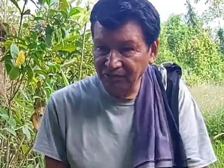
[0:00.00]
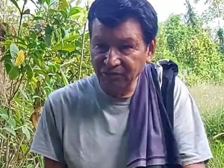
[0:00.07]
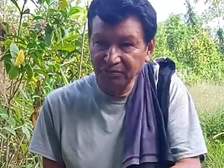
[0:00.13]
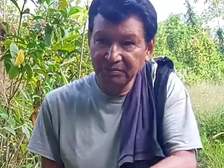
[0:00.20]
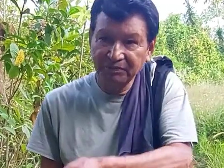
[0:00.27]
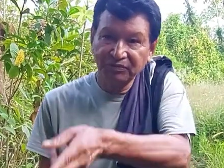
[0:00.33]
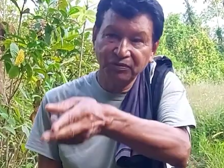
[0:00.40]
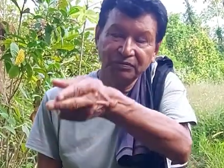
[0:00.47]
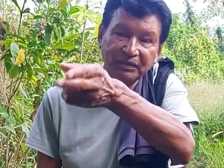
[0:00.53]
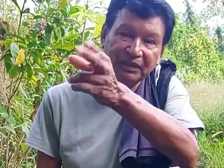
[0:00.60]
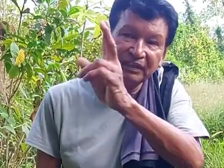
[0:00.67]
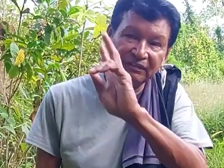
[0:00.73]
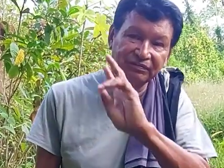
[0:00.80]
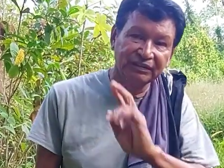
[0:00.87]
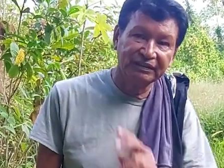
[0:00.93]
hour before we
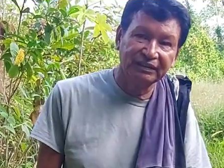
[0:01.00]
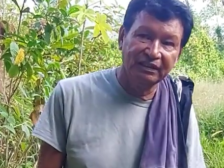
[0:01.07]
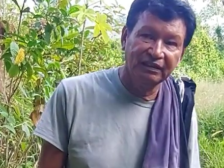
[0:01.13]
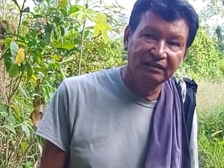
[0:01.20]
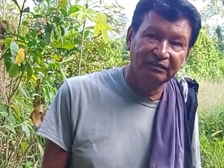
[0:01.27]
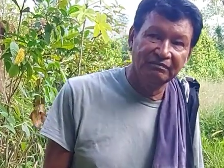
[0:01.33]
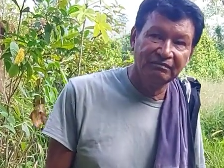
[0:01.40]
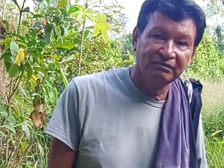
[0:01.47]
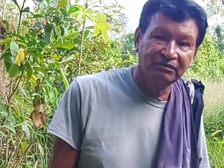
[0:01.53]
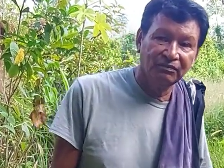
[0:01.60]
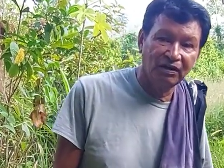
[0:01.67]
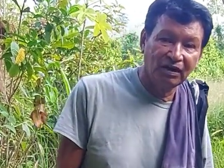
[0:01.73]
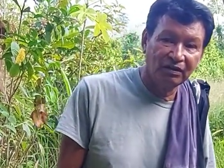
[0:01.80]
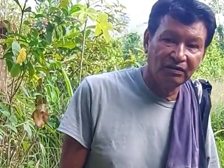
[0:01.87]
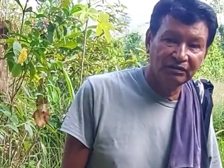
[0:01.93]
leave and start
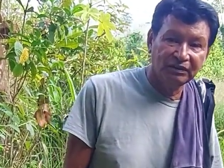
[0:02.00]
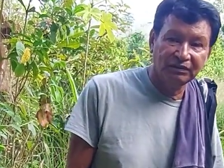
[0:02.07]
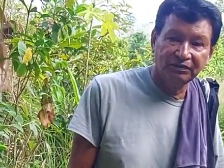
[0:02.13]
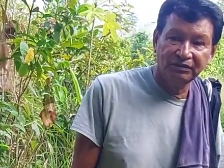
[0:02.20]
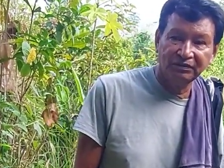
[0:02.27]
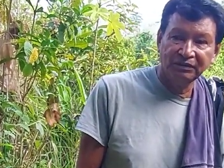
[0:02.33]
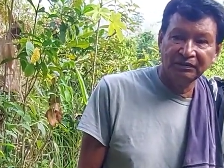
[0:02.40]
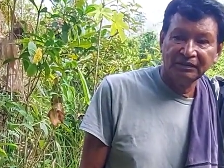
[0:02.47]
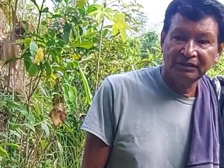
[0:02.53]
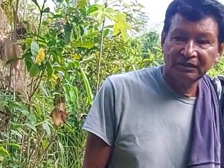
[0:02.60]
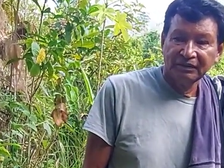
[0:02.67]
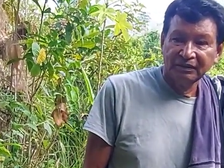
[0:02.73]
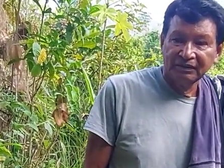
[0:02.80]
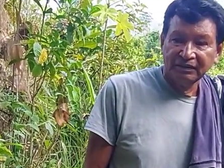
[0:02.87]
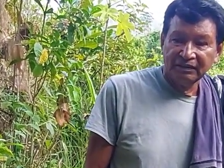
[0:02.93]
walk out the road
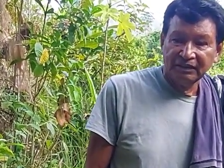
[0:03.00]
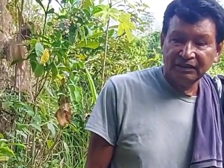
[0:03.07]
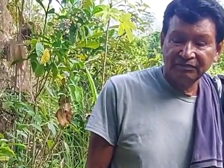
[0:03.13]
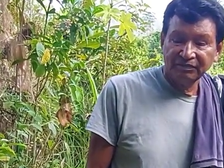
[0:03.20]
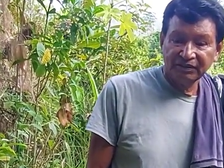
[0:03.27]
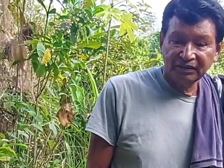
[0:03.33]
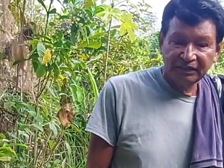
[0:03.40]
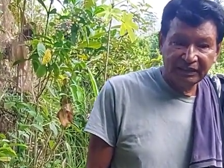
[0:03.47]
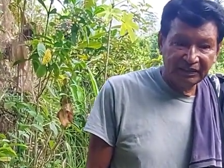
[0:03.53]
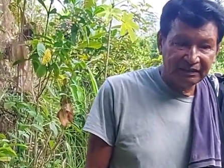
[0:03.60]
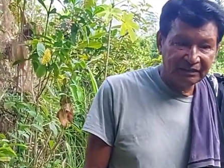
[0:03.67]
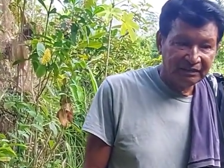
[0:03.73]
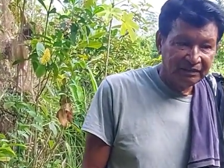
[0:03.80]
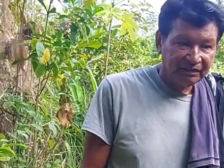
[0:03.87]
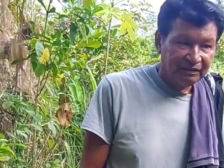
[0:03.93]
even to
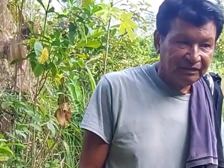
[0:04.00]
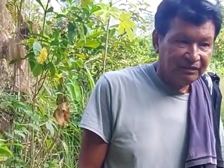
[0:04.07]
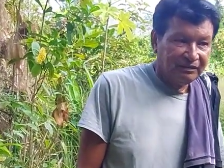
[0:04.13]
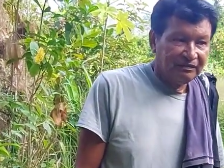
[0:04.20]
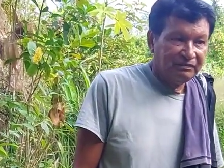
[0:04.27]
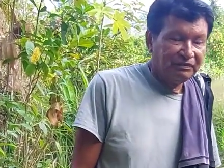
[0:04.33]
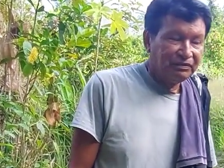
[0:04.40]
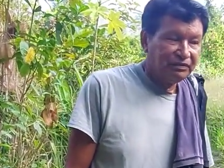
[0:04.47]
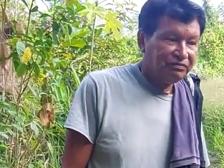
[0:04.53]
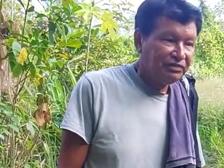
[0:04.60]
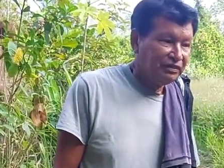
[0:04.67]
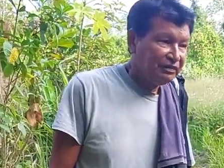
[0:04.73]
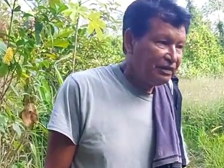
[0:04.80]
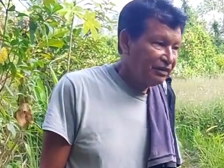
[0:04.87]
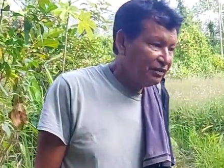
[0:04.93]
then you are
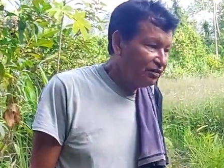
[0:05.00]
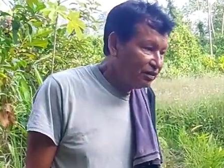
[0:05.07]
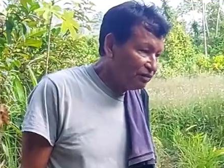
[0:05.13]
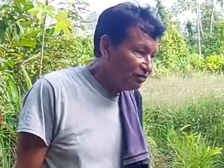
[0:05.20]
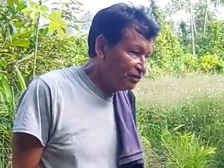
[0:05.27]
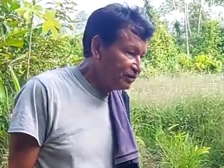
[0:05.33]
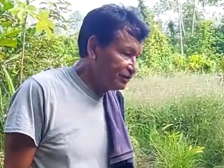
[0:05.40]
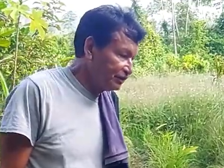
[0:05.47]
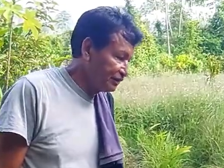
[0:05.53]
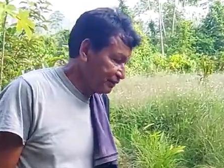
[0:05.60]
very nervous